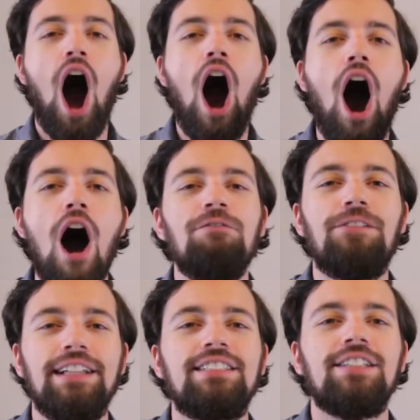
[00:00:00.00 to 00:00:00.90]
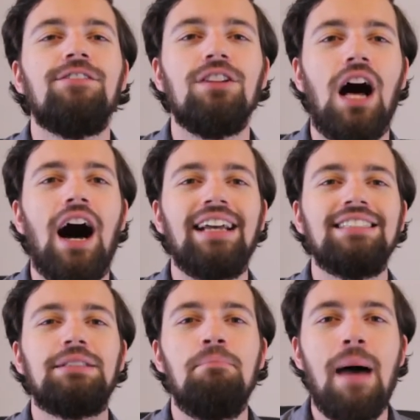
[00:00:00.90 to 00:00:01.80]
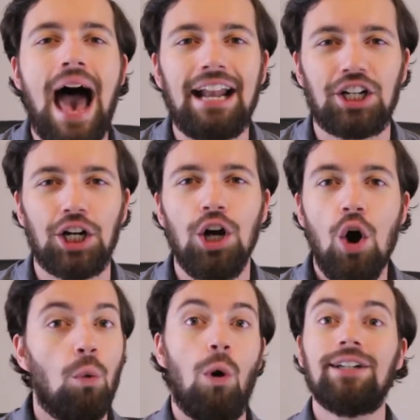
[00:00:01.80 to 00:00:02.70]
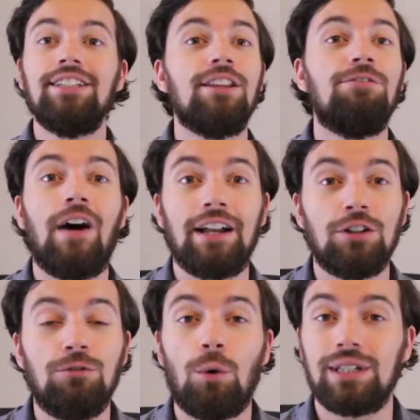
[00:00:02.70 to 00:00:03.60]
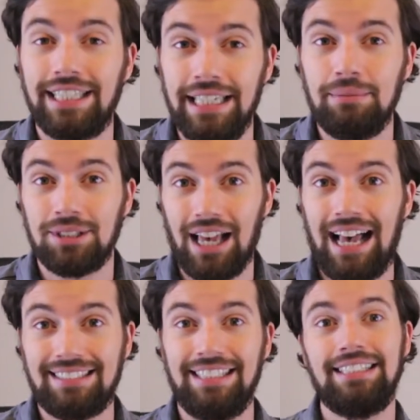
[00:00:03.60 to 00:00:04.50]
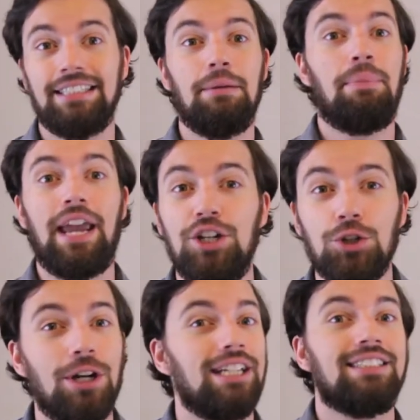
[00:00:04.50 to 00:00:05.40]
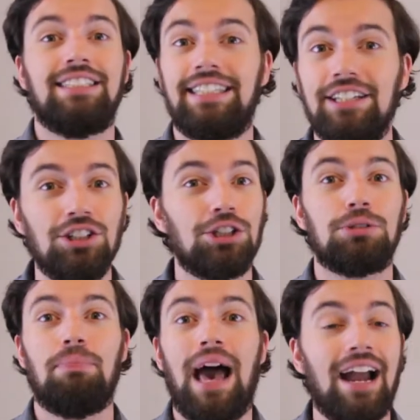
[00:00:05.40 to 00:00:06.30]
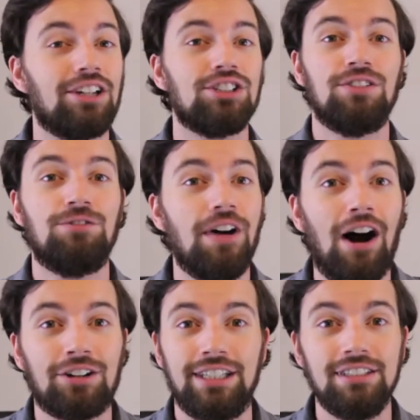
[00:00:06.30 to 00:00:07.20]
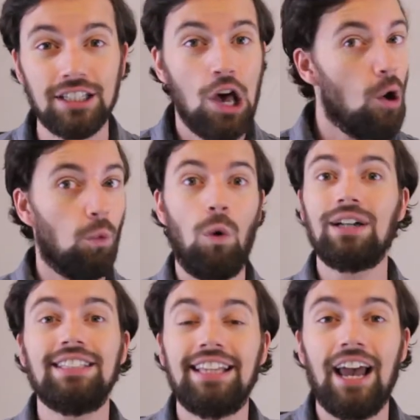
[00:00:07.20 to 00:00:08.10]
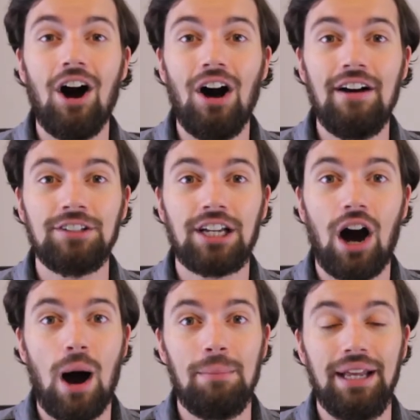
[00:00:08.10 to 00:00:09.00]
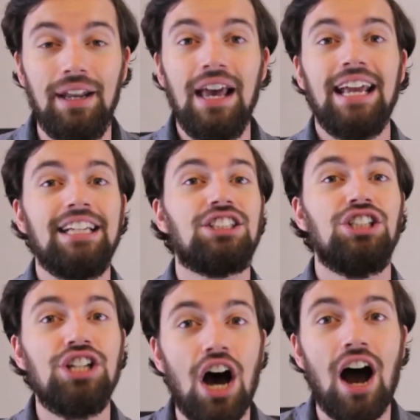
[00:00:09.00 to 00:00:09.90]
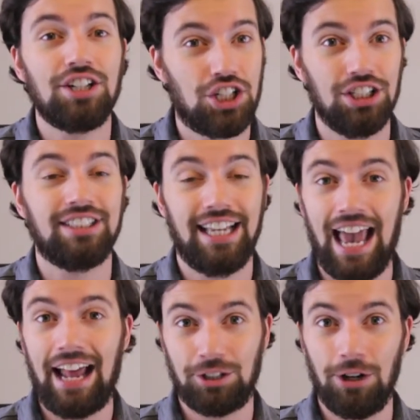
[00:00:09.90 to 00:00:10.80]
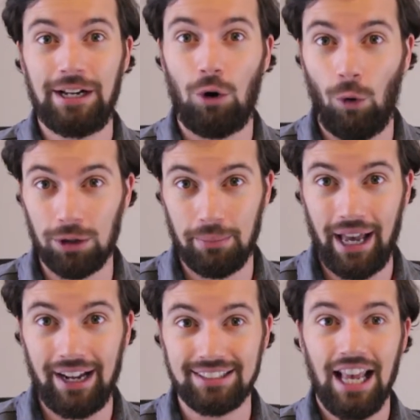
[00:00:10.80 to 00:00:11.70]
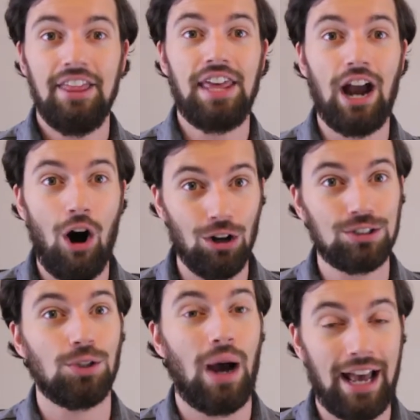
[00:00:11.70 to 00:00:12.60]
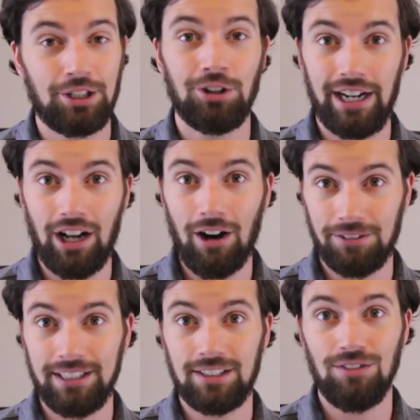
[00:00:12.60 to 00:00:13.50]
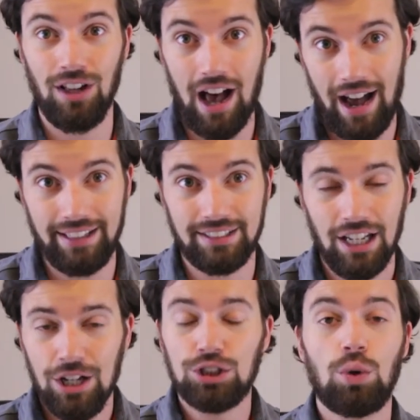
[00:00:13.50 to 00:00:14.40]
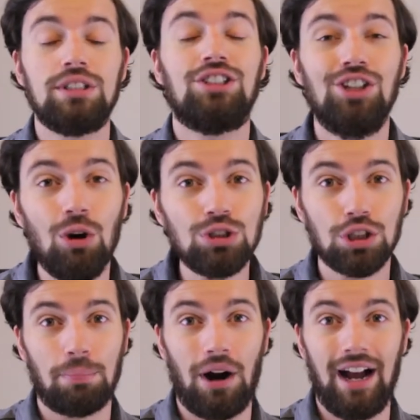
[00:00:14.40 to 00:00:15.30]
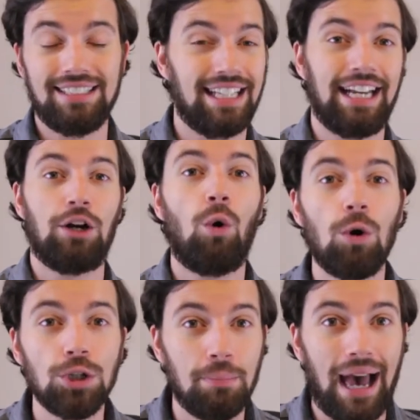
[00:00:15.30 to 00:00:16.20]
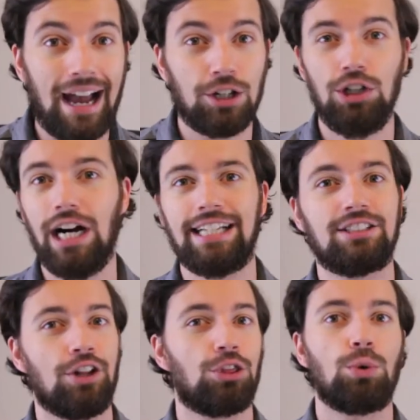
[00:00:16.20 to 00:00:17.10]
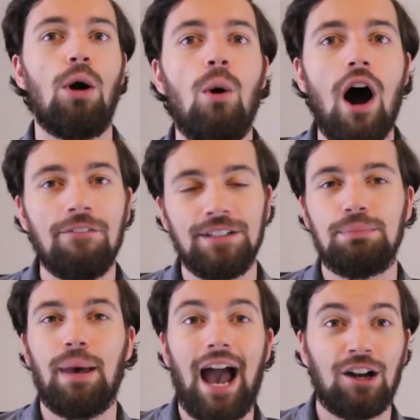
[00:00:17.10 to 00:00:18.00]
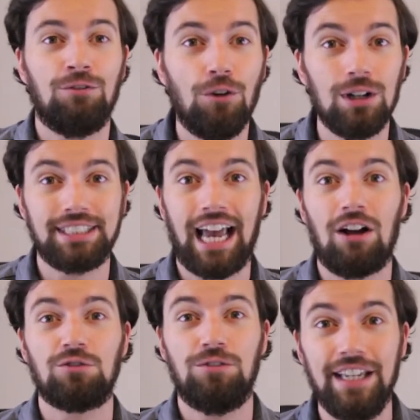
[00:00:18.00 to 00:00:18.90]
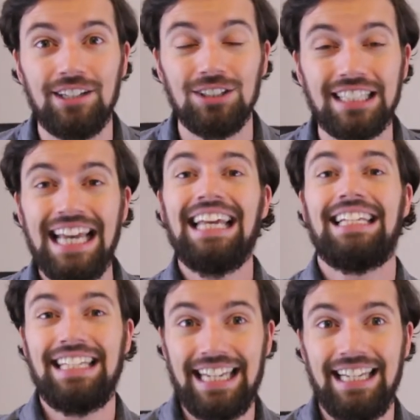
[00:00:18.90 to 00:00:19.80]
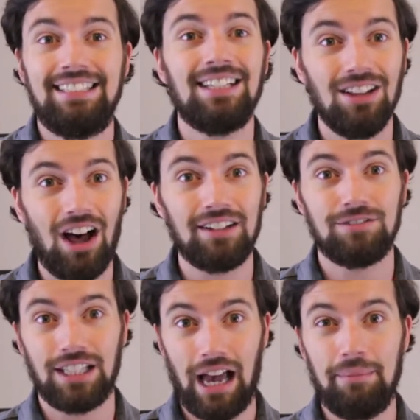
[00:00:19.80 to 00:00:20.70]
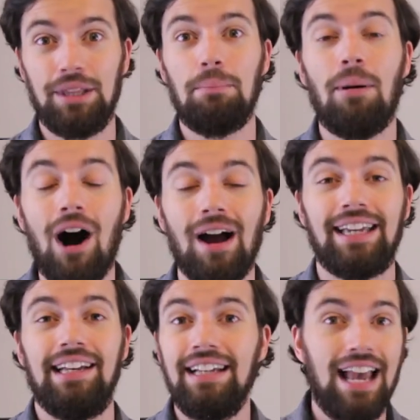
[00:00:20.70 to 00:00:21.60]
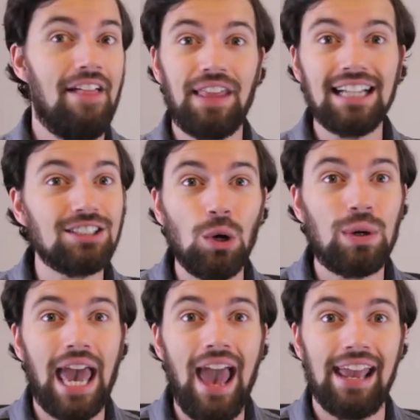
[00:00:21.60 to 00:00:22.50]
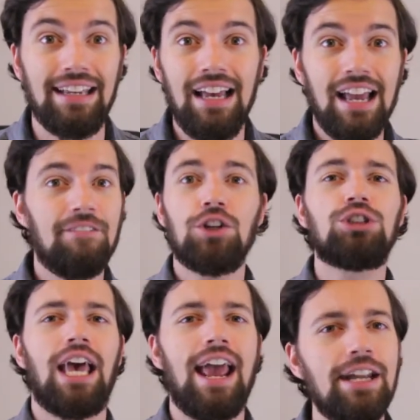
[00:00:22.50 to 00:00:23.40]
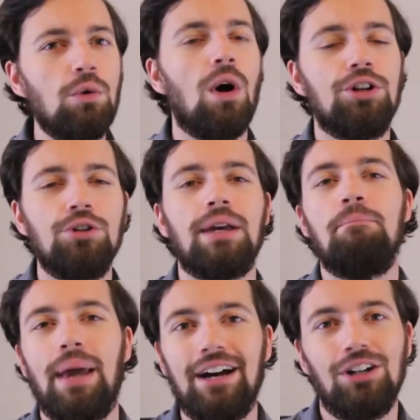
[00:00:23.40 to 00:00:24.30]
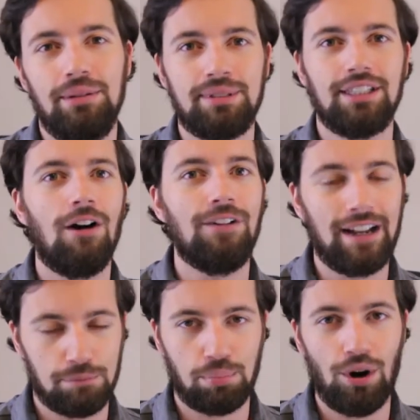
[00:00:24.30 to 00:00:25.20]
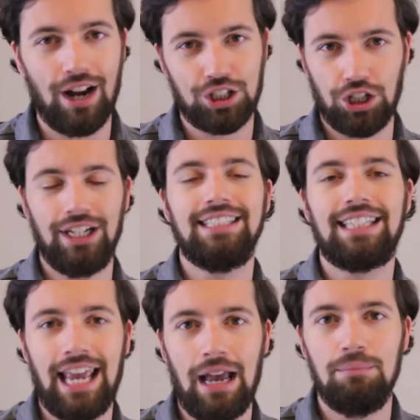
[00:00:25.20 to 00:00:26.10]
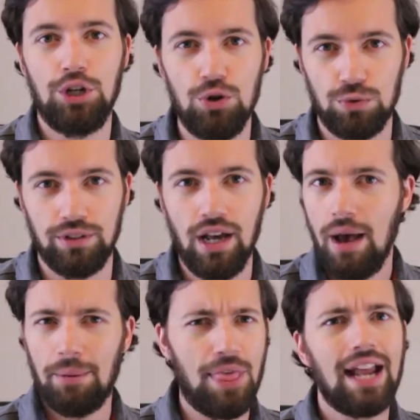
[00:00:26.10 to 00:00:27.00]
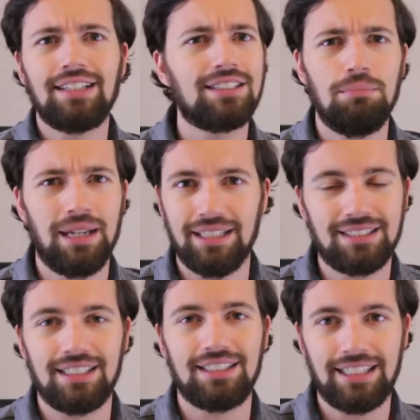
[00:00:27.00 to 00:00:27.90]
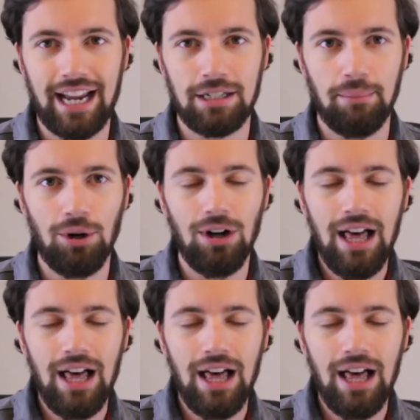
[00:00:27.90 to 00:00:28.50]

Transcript: Offensive lines matter. What did the final four teams last season, the Patriots, Steelers, Packers, and Falcons, what did they all have in common? It's not just they had great quarterbacks, they also had great offensive lines. So it's no surprise that a quarterback who likes to throw off his back foot downfield needs a lot of time in the pocket. And that's okay. If there's anyone who can bail himself out of pressure, it's Cam Newton. But that doesn't mean it's sustainable.